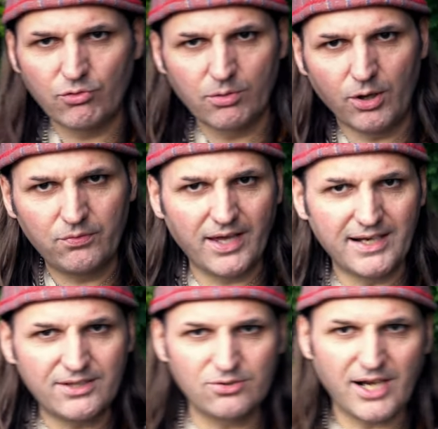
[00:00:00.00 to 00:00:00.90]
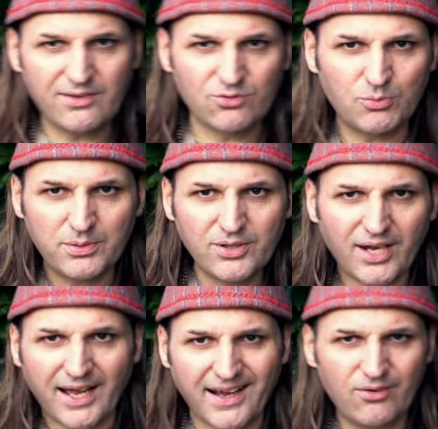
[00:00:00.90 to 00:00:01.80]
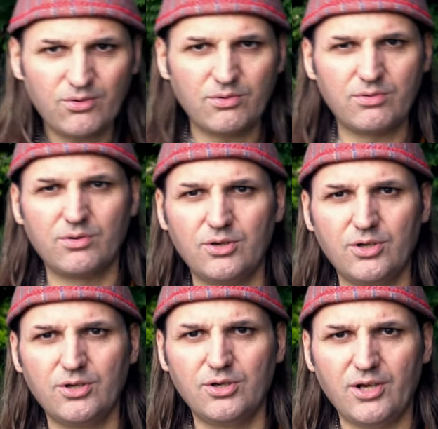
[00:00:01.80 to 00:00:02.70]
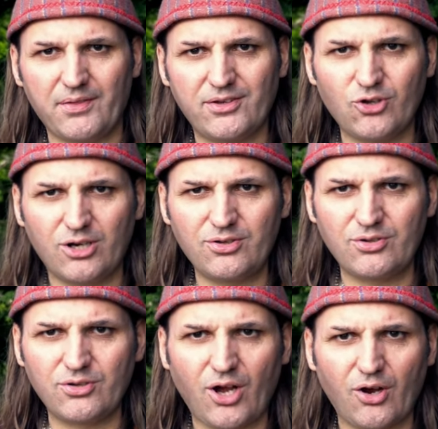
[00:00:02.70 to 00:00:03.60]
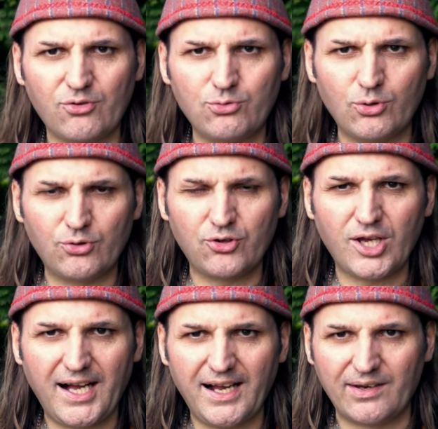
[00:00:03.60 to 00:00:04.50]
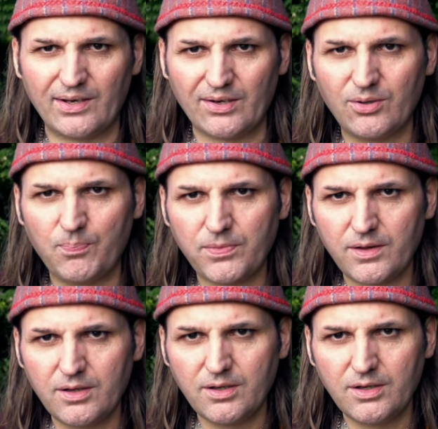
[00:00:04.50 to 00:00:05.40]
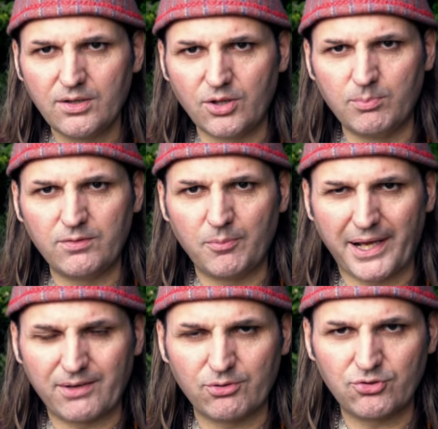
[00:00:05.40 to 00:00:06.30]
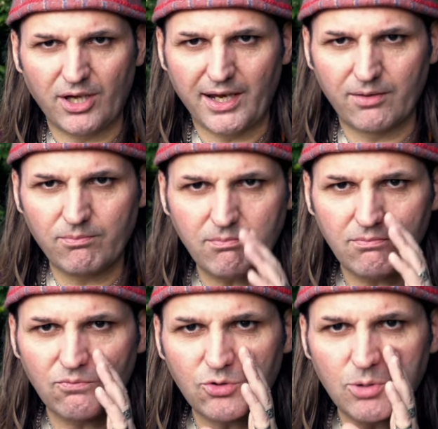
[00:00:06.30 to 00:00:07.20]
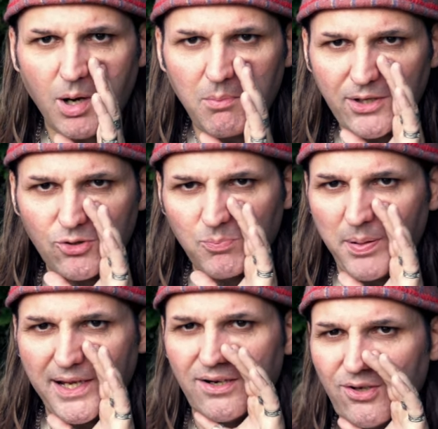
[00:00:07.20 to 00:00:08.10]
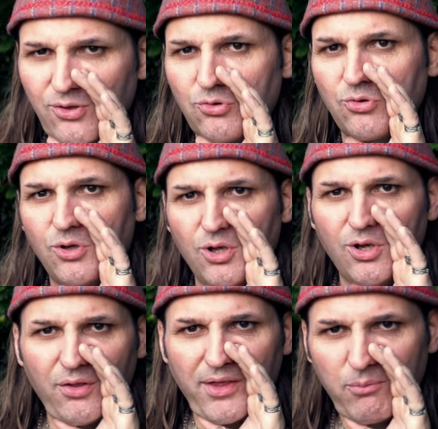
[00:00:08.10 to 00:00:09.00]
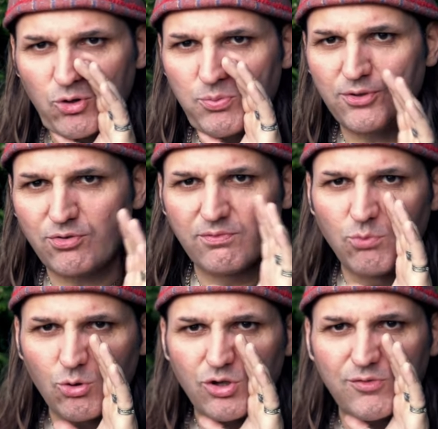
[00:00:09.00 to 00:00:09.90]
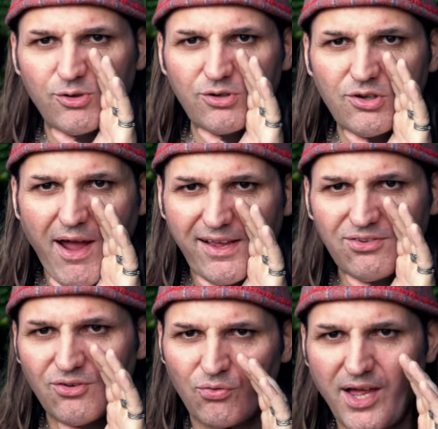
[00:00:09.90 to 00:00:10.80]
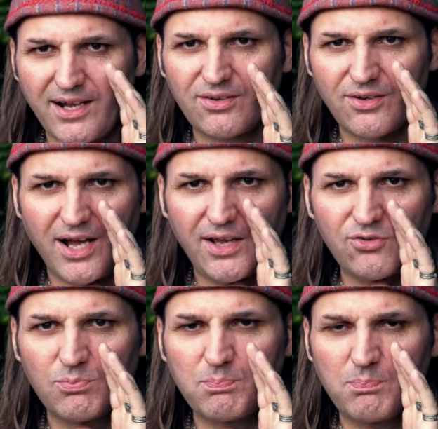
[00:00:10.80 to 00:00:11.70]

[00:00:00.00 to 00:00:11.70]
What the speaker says: moving their little legs up and down. And they started to go towards the island. The mother pig was saying, come on, little piglets. There must be some wonderful grass on that nice,